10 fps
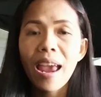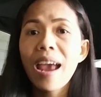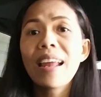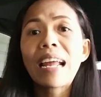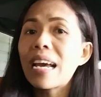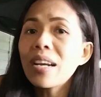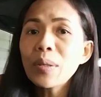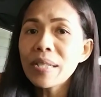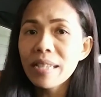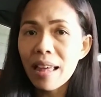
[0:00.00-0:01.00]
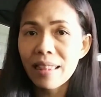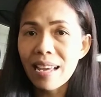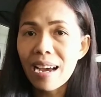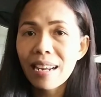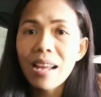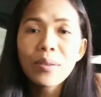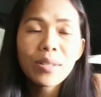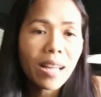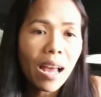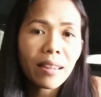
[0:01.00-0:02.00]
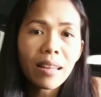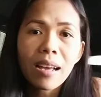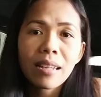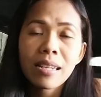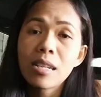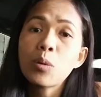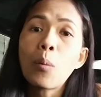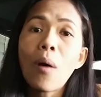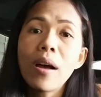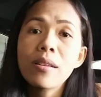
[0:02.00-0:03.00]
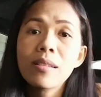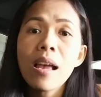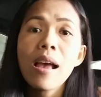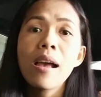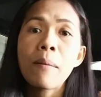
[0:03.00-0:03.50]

And I understand that. I understand that he just wants